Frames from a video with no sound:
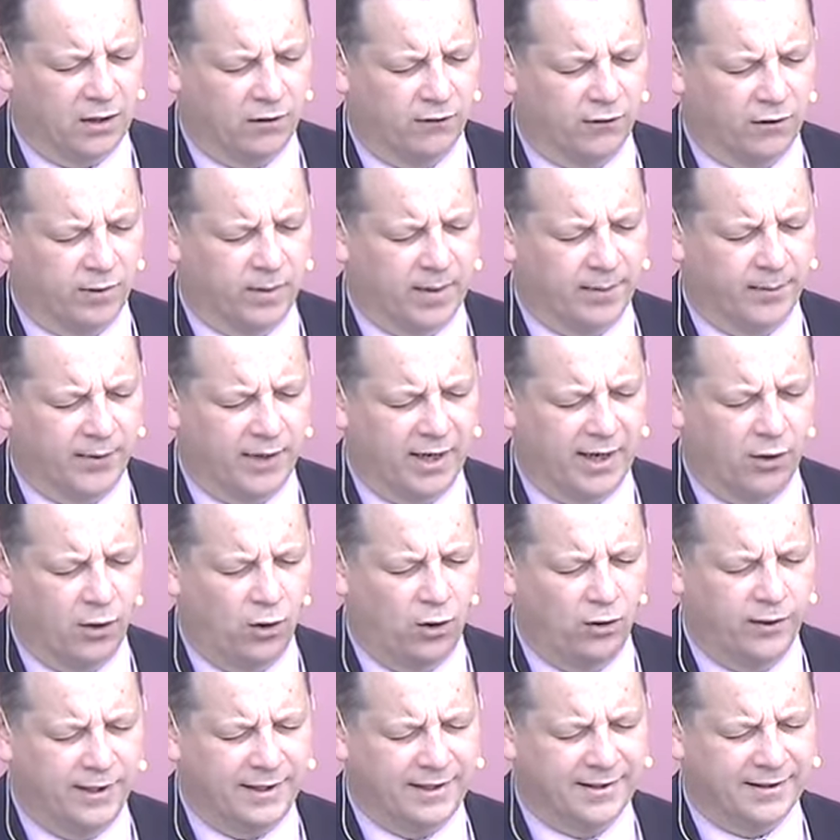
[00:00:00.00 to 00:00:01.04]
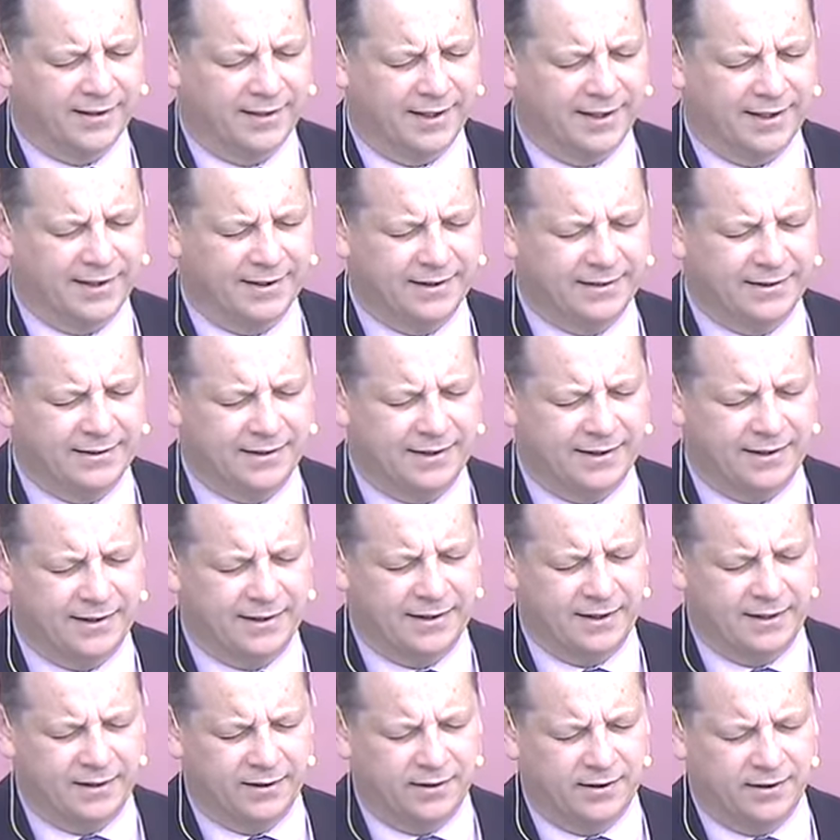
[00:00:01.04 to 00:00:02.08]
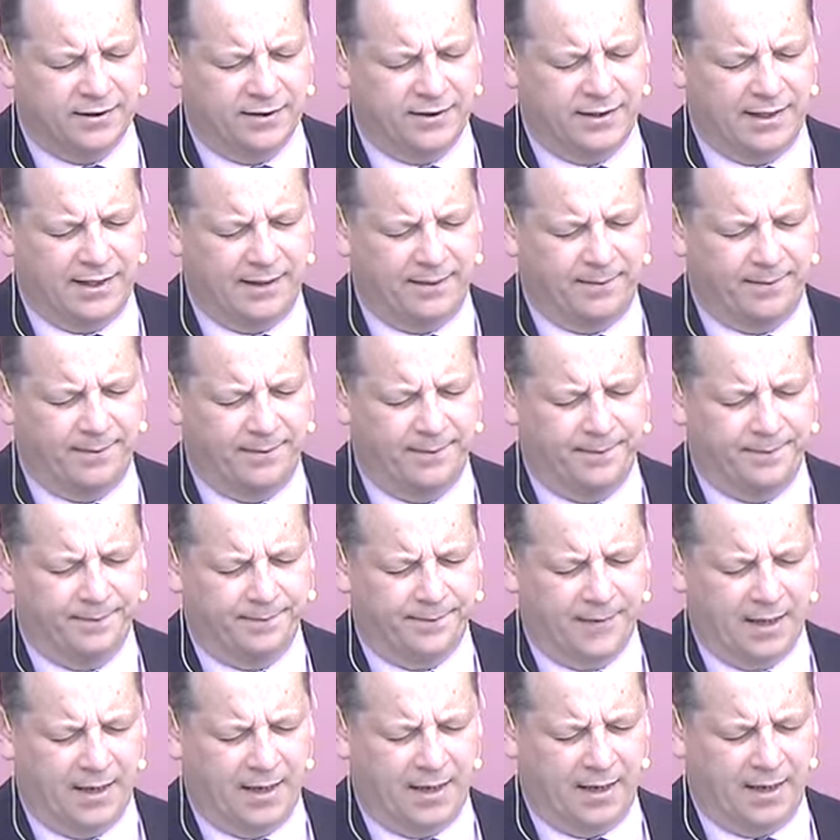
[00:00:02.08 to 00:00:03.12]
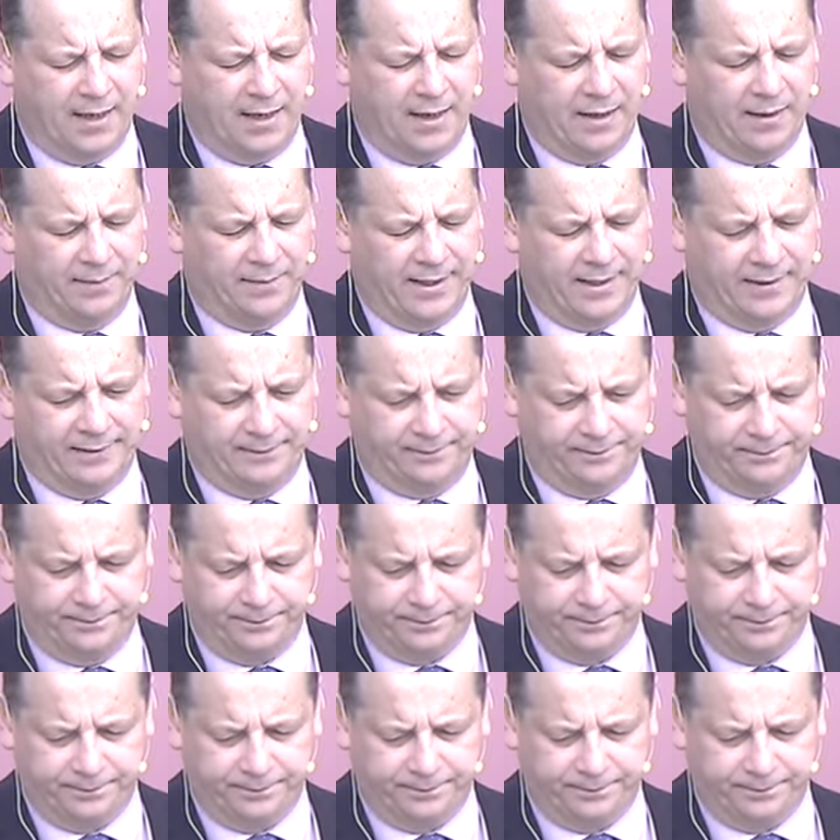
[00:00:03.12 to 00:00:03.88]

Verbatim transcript: For we pray all these things in Jesus' name. Amen.